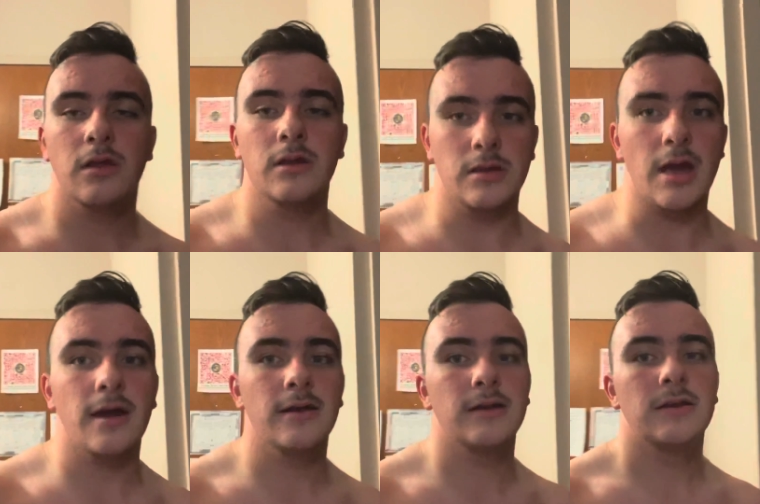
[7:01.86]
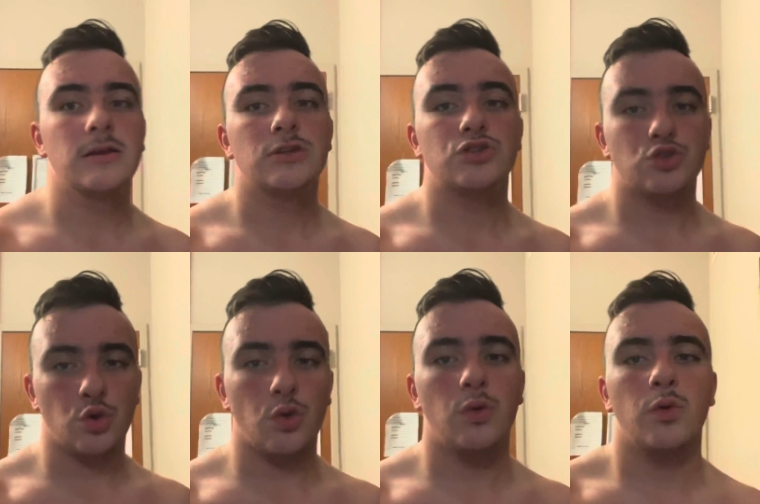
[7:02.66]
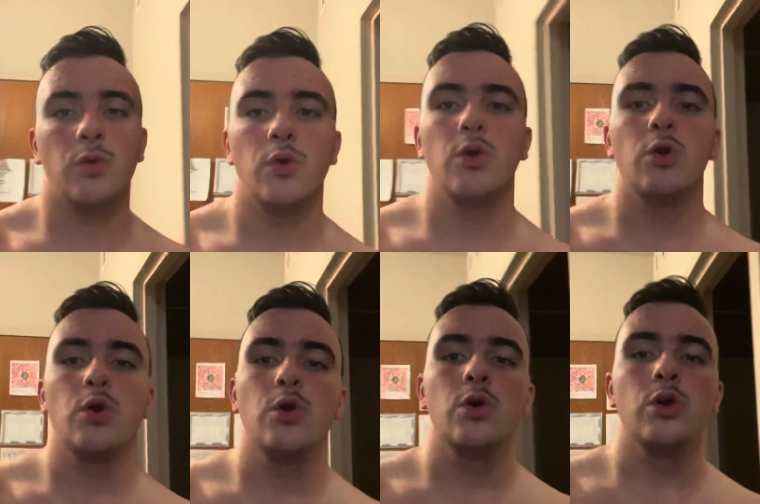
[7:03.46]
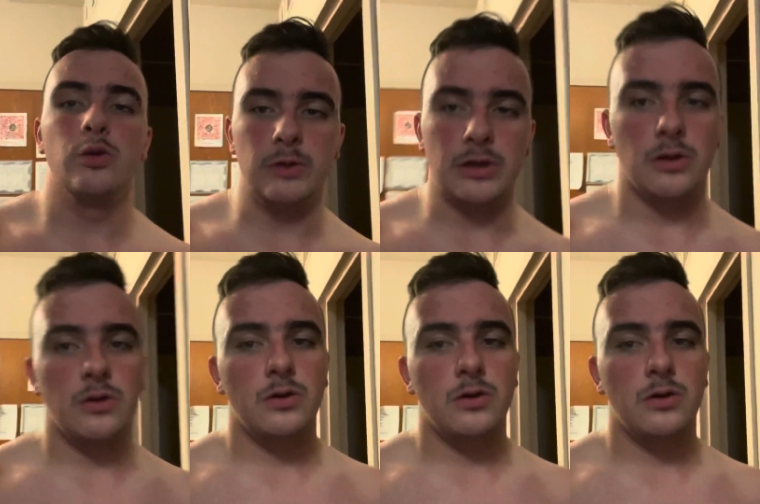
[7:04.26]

yeah, so here we go.